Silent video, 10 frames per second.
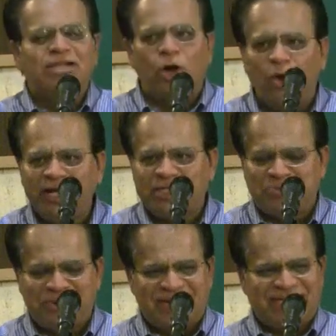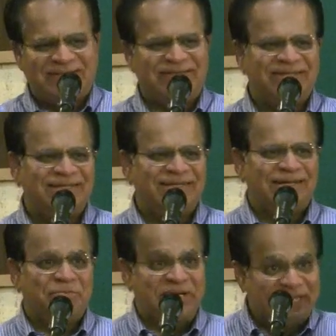and the Holy Spirit.
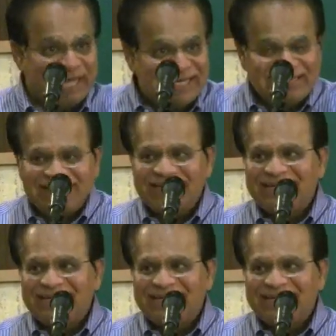But yet,